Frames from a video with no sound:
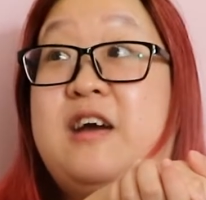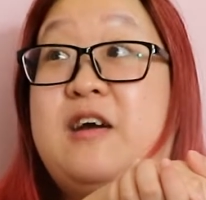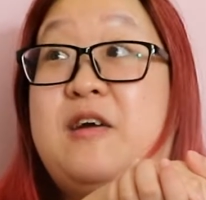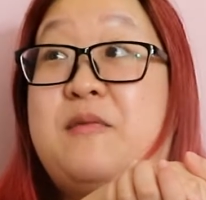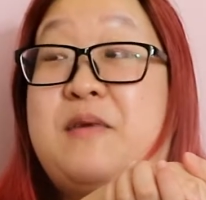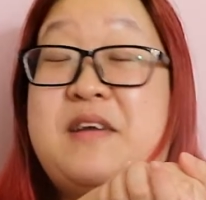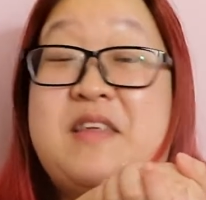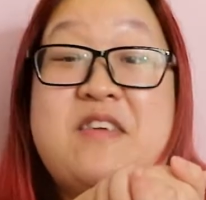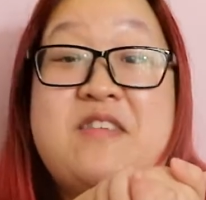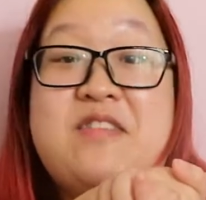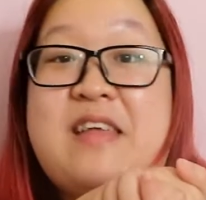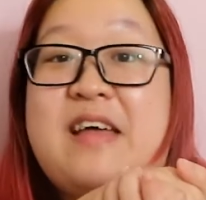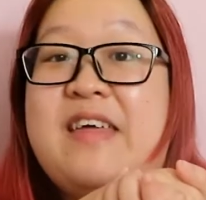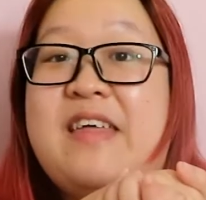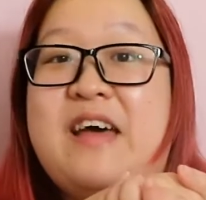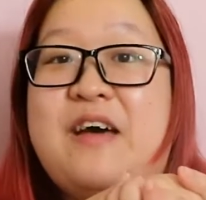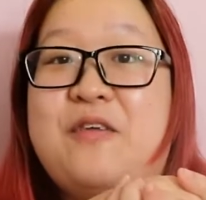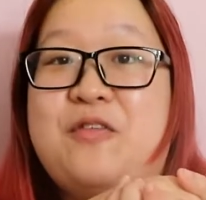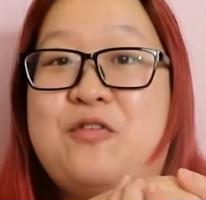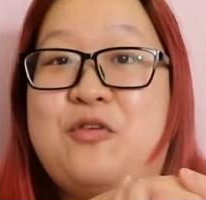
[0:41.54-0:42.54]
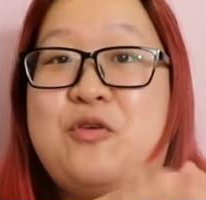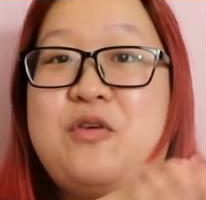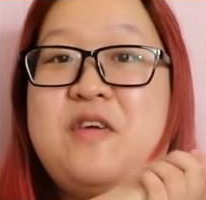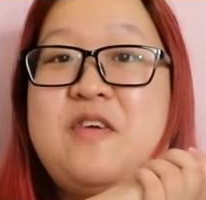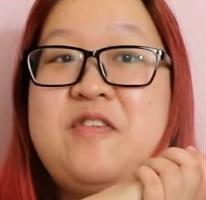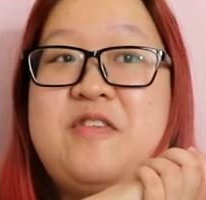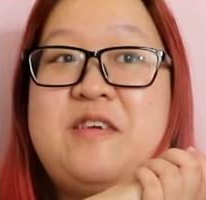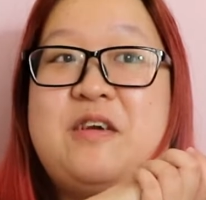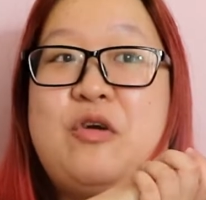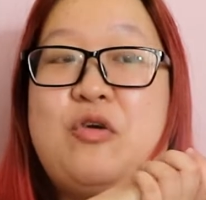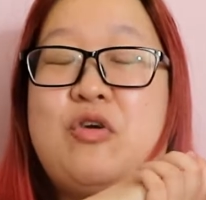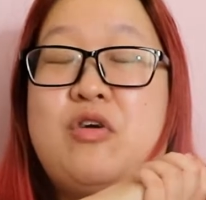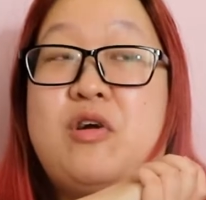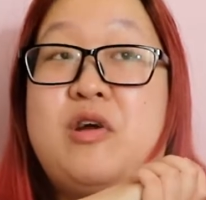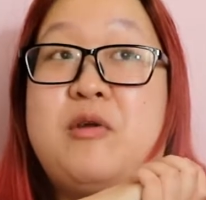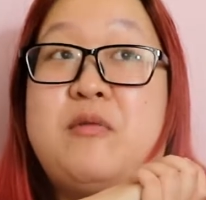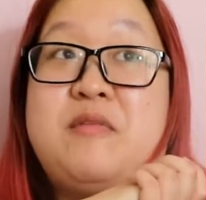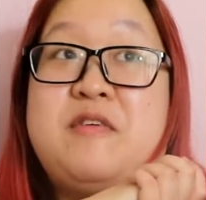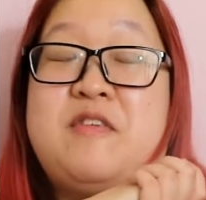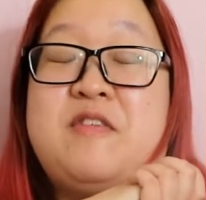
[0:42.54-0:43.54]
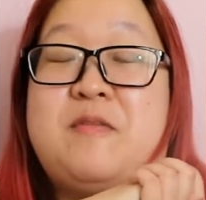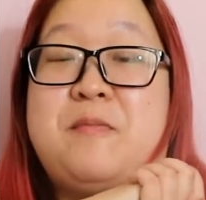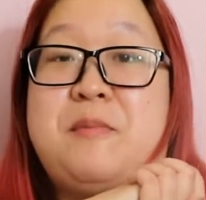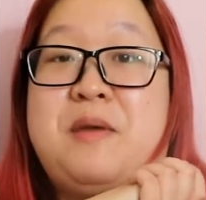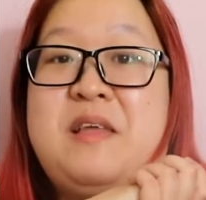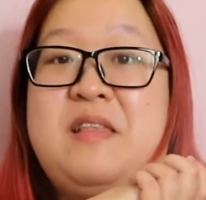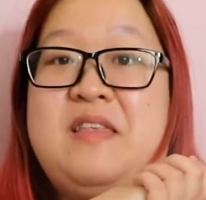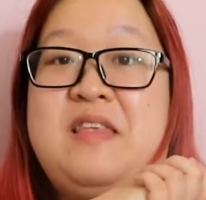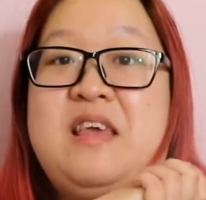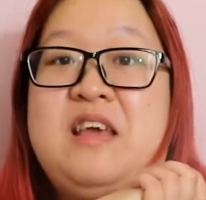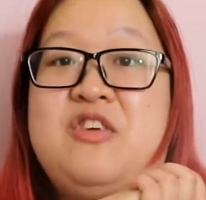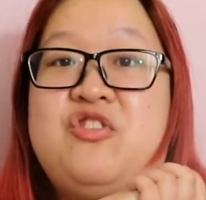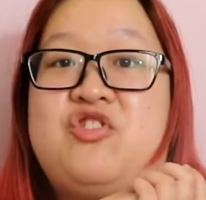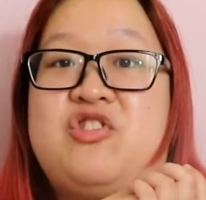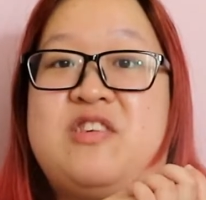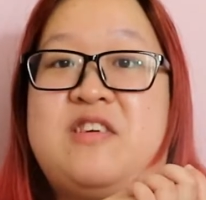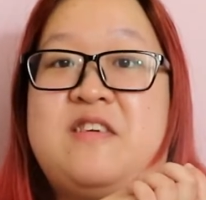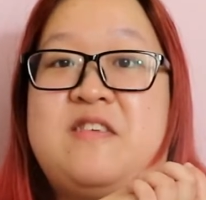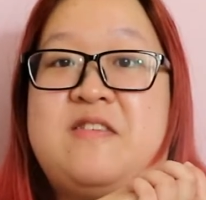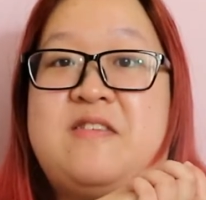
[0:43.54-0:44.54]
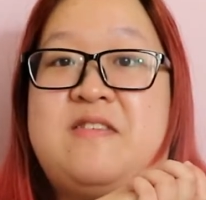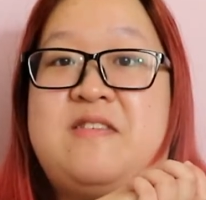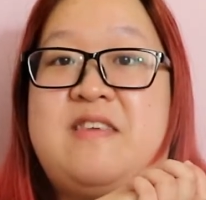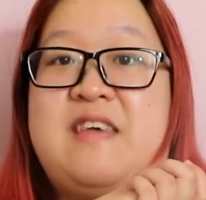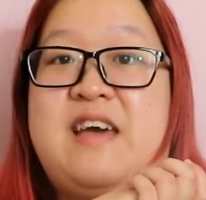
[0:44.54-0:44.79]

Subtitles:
when I started out 2 years ago, it was mainly just